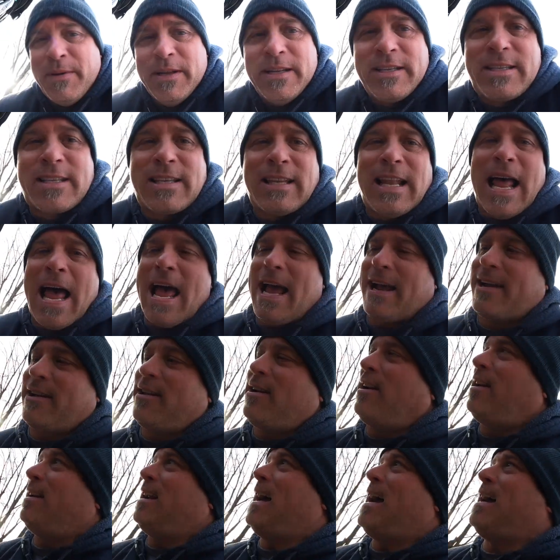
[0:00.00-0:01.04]
been slacking
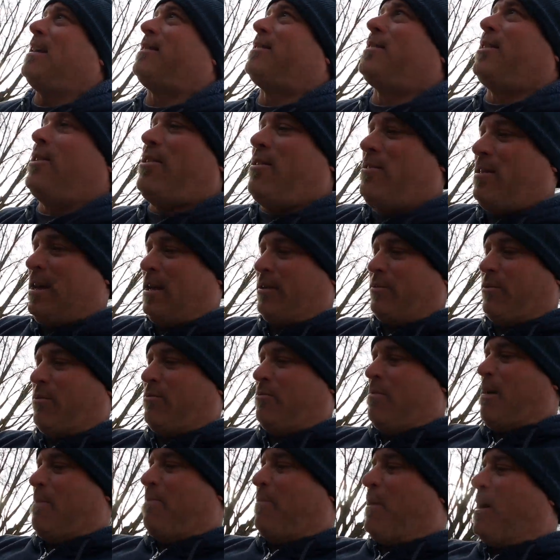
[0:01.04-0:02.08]
on that too. That's what
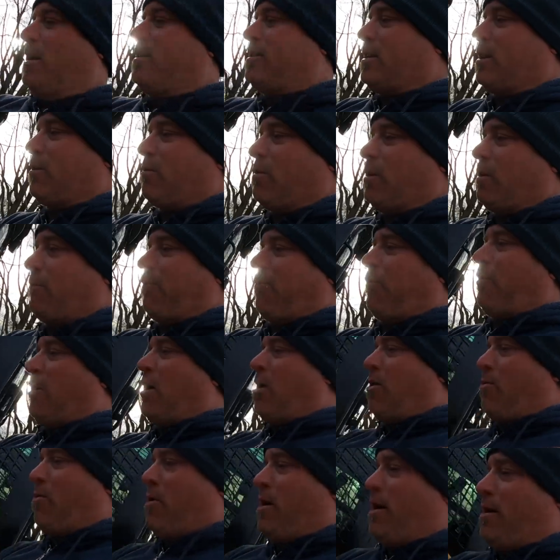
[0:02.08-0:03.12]
my project was for
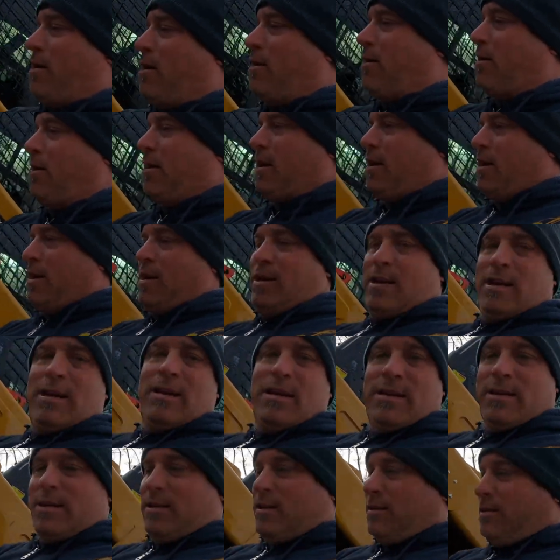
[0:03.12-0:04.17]
all winter.
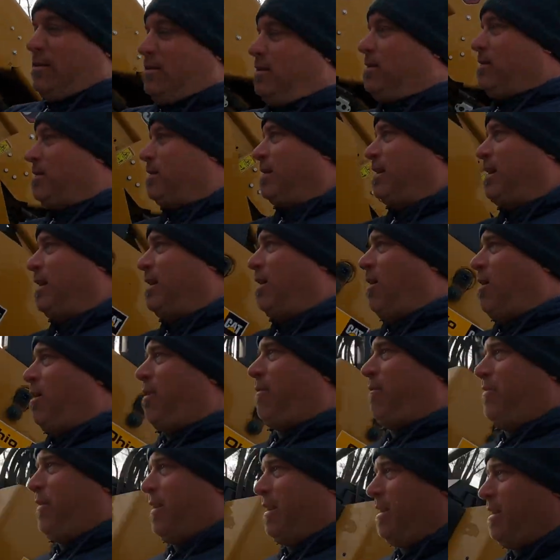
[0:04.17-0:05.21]
Get
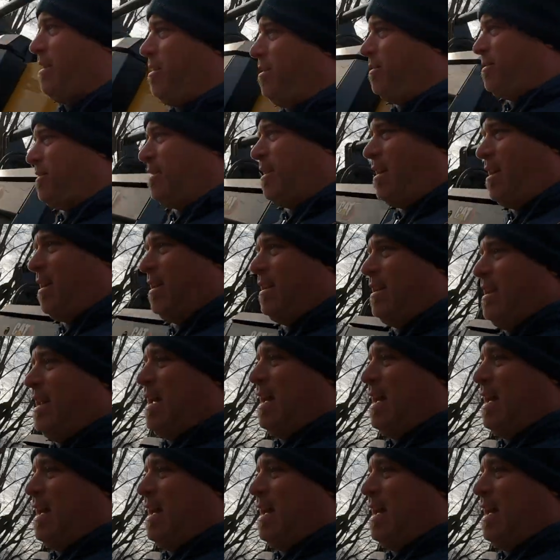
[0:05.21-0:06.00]
all the videos done and